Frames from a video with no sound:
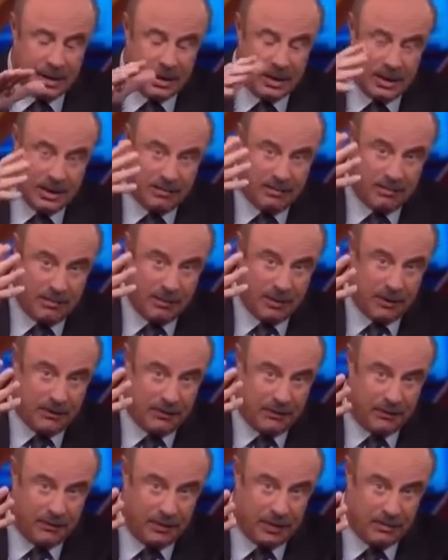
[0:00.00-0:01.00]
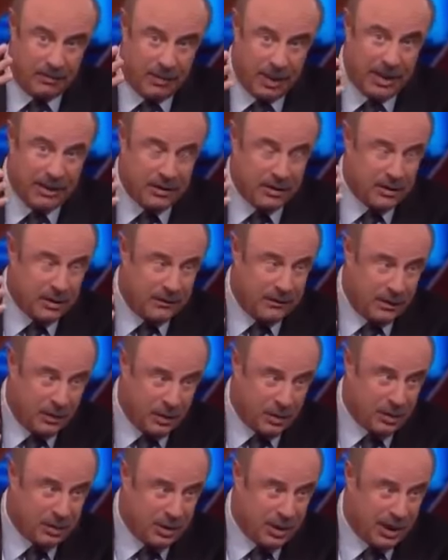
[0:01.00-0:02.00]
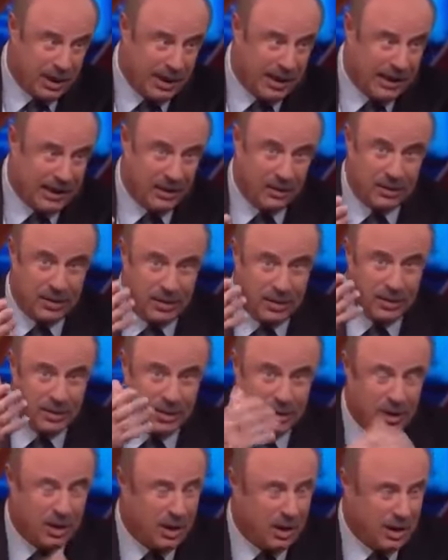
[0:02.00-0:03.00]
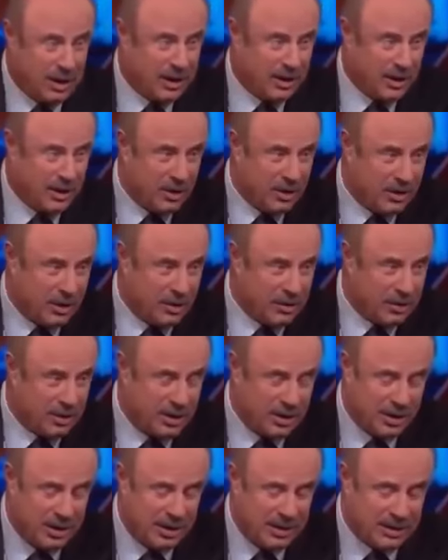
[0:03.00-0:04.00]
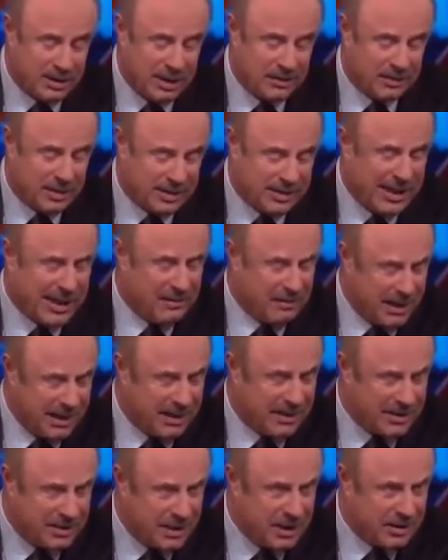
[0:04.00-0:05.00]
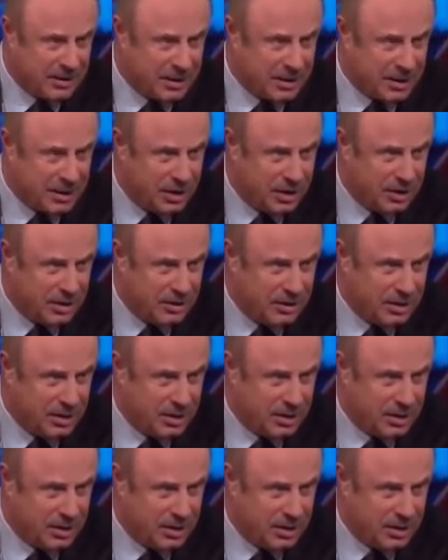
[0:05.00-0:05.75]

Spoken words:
the mother of your child, you're calling her these names. Does that make sense to you?